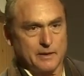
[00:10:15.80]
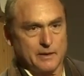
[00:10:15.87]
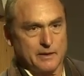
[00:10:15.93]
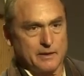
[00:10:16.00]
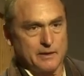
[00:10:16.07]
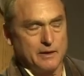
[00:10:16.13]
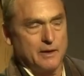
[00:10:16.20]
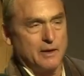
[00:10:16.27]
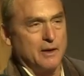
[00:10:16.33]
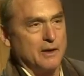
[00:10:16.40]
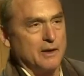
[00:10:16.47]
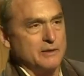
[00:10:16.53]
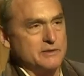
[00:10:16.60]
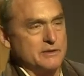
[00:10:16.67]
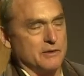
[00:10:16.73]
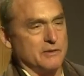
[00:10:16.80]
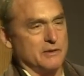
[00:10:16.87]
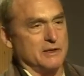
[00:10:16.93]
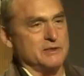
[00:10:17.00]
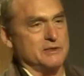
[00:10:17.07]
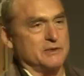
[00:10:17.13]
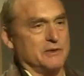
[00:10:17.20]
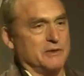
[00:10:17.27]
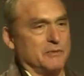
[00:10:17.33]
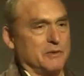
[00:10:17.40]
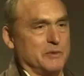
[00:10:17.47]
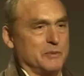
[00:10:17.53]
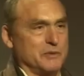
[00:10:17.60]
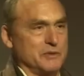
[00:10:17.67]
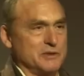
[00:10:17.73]
Okay? So let's do it
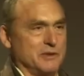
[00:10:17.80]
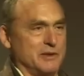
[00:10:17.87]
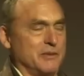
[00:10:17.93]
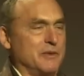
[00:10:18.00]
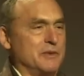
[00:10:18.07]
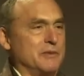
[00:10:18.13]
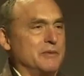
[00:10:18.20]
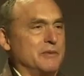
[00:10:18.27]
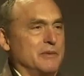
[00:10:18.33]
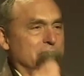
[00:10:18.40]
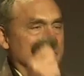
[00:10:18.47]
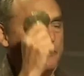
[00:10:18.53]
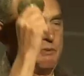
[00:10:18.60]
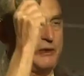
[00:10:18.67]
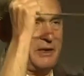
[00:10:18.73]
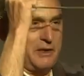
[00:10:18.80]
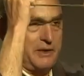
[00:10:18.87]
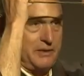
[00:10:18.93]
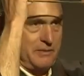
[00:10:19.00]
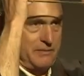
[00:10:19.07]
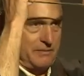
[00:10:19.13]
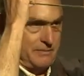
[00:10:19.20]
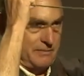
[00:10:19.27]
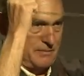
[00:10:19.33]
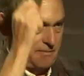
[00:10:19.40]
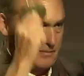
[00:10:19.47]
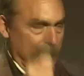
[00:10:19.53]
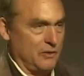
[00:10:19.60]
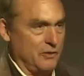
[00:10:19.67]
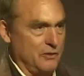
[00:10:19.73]
one more time and bring in
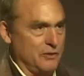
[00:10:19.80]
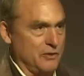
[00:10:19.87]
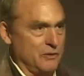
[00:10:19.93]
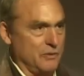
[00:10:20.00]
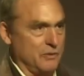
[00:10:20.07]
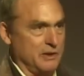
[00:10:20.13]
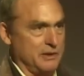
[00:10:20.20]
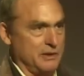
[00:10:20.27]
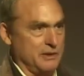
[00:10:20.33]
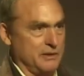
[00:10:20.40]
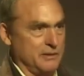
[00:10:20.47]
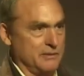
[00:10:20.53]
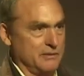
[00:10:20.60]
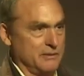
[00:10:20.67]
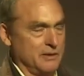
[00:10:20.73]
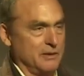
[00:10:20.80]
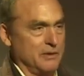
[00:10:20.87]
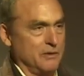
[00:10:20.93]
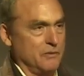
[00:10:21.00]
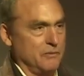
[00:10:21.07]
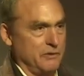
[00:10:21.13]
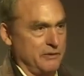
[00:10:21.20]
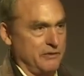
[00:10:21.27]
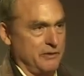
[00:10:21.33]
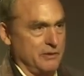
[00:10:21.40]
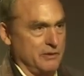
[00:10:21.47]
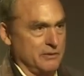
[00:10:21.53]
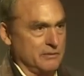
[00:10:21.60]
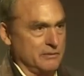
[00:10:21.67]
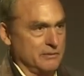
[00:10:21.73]
who you want here with
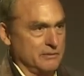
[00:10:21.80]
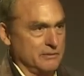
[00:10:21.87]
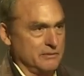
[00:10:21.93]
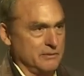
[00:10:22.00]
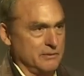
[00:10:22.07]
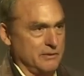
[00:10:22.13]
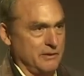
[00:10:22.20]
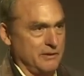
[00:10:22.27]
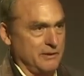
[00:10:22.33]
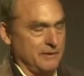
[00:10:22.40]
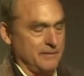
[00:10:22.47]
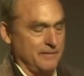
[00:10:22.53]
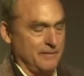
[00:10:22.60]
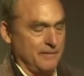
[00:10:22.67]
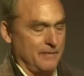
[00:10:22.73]
you. Okay?